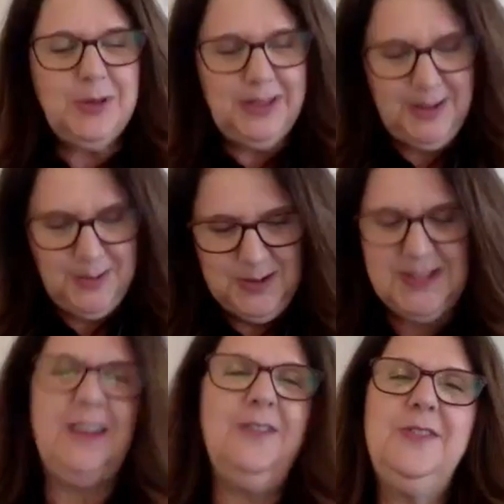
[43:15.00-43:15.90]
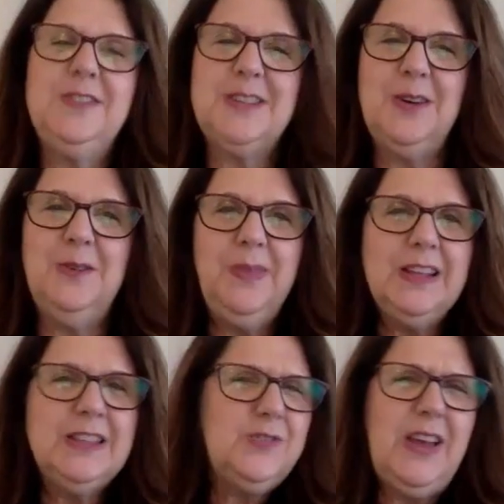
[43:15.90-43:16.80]
really cool stuff. So yeah.
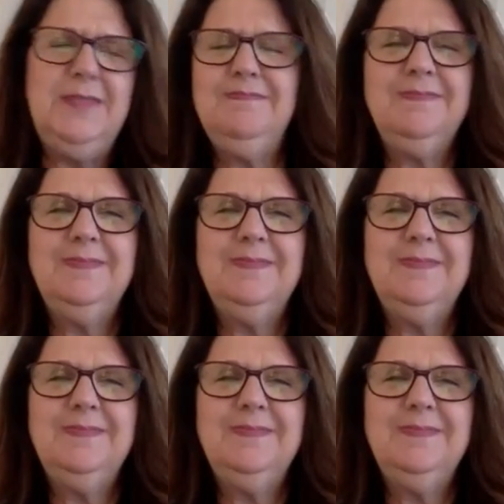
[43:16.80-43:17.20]
it's fun.